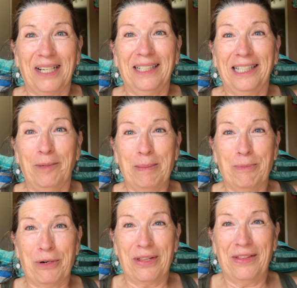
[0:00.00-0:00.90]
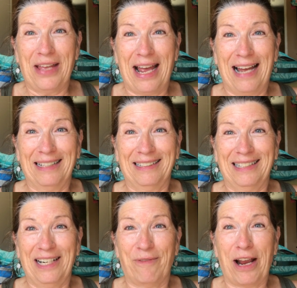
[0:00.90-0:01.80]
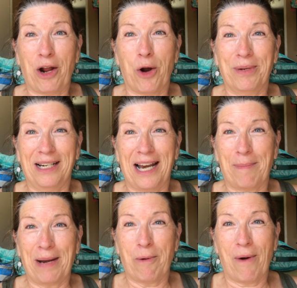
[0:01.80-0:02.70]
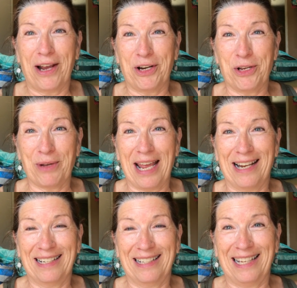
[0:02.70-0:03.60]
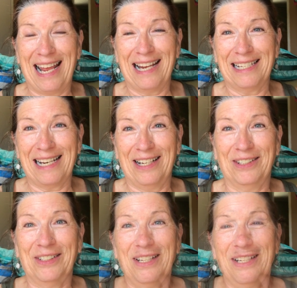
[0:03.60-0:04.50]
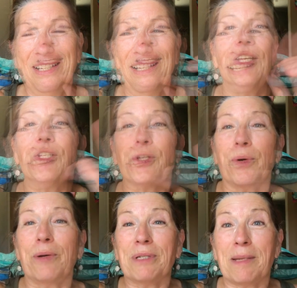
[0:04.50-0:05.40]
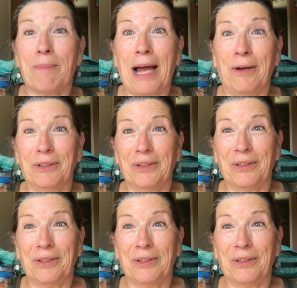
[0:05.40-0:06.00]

a little bit more than that. If I open it up any wider, you can't tell. So it was about